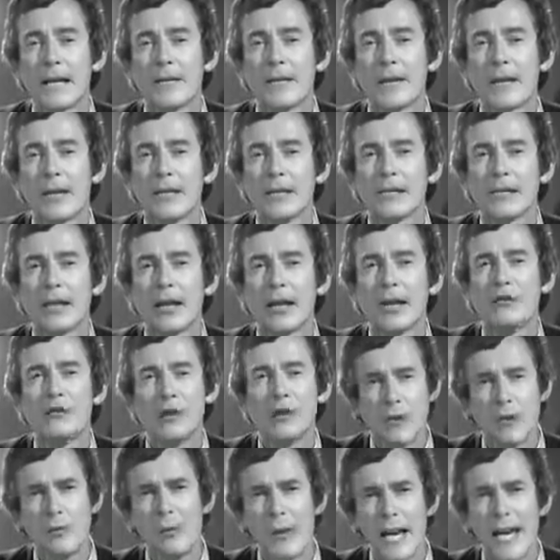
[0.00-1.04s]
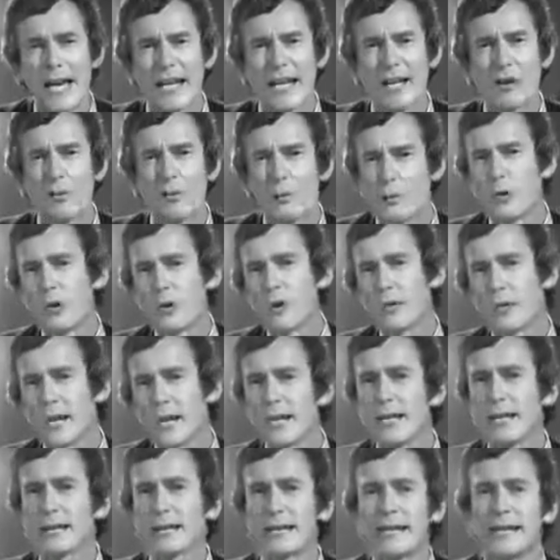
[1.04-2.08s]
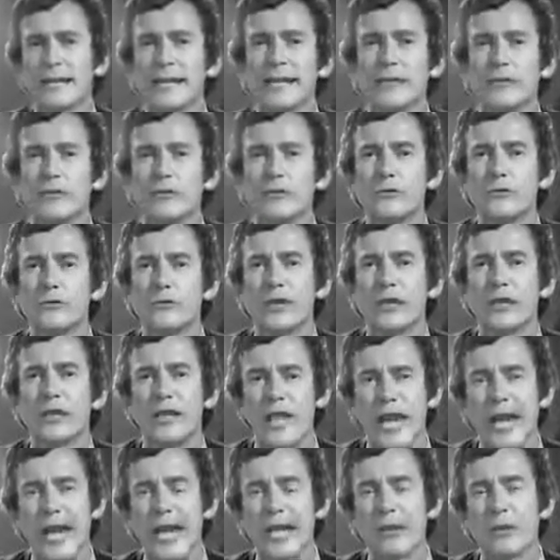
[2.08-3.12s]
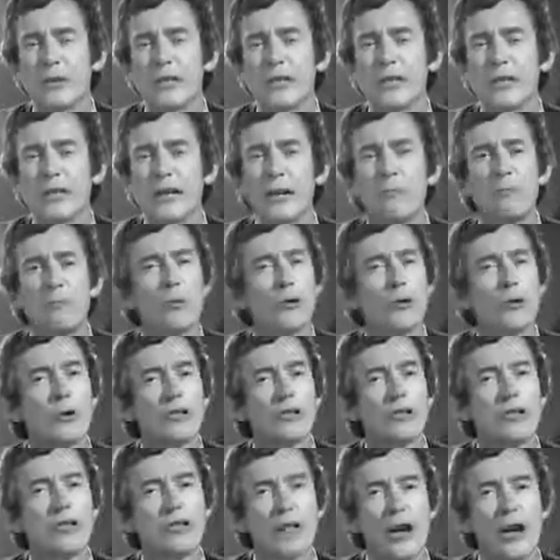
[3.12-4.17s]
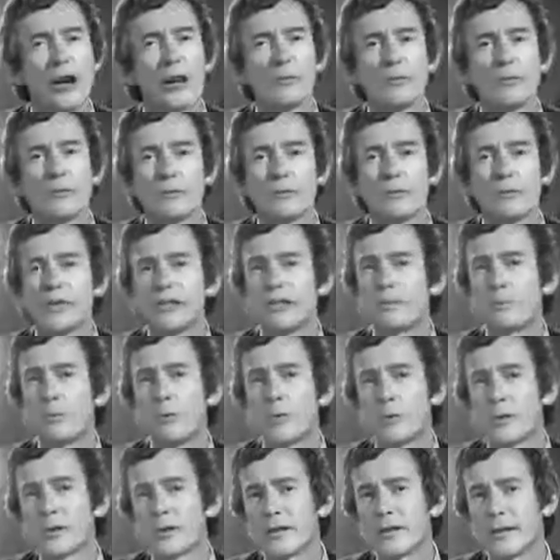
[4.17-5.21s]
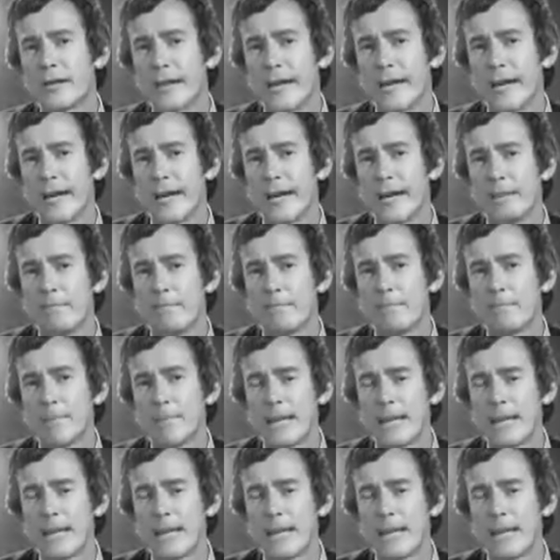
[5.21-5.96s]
There's no man in the world, I think, whose name is more synonymous with sport today.